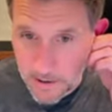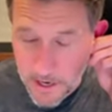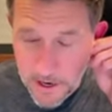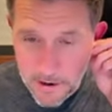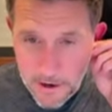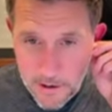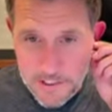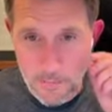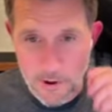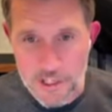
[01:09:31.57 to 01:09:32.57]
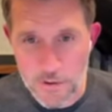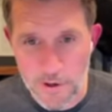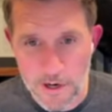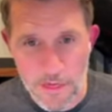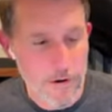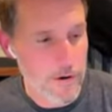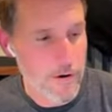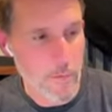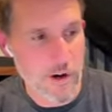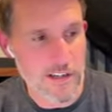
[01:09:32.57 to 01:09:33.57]
no, no. So March
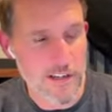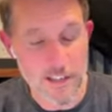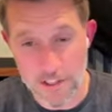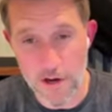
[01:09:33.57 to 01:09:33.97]
23rd what